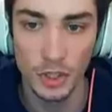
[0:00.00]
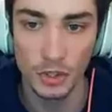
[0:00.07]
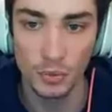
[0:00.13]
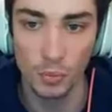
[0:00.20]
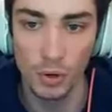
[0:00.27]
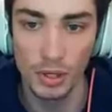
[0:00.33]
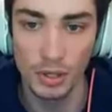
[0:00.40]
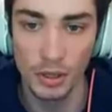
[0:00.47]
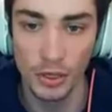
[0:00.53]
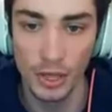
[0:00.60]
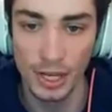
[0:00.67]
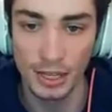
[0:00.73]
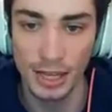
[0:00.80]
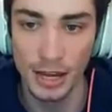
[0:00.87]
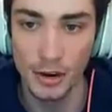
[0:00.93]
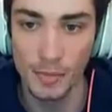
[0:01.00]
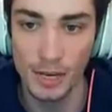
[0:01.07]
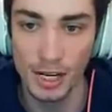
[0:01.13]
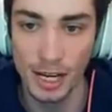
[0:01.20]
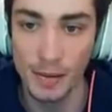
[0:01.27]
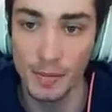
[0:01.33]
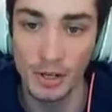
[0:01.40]
Just wouldn't think that'd
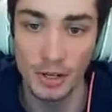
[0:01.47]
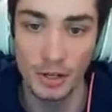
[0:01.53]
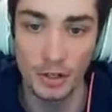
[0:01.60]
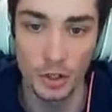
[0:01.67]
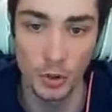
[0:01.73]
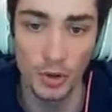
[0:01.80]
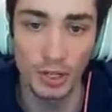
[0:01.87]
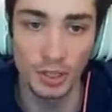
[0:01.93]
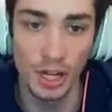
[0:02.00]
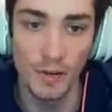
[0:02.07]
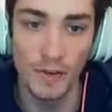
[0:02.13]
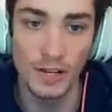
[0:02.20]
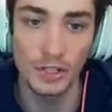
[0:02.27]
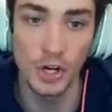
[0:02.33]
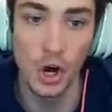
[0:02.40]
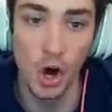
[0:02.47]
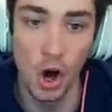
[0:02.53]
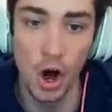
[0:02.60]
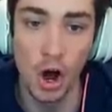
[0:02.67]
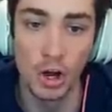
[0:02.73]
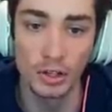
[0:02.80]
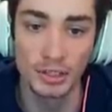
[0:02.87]
be him. And Jordan Love has
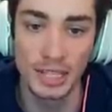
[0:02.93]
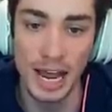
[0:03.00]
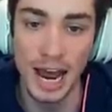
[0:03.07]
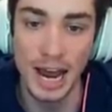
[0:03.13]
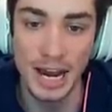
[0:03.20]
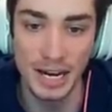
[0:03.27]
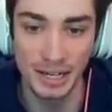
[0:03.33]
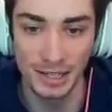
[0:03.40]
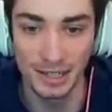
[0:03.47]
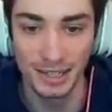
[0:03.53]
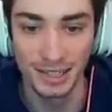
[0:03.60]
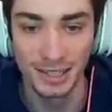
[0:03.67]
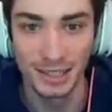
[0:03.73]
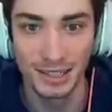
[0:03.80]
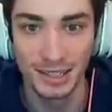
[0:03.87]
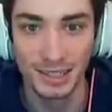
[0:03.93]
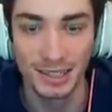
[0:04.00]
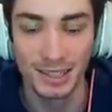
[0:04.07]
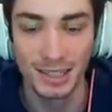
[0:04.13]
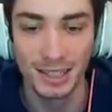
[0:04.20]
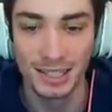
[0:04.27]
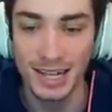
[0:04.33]
all day
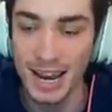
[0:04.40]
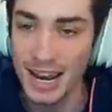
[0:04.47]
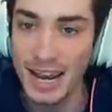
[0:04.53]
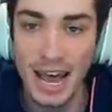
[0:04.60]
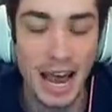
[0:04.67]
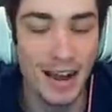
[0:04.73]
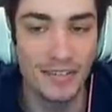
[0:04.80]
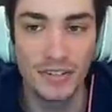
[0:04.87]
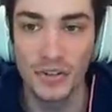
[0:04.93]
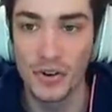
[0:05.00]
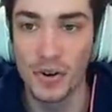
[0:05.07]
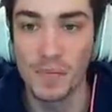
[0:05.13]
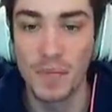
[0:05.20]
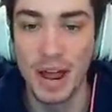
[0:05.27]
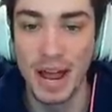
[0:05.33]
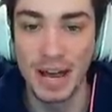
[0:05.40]
Get after him,